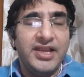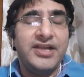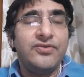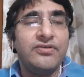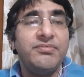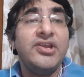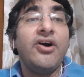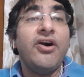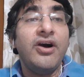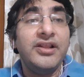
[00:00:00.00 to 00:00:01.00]
It took me
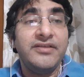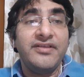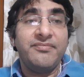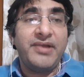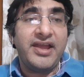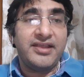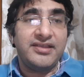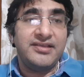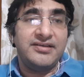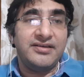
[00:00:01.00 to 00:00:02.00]
all the way back
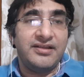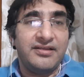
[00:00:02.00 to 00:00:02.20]
in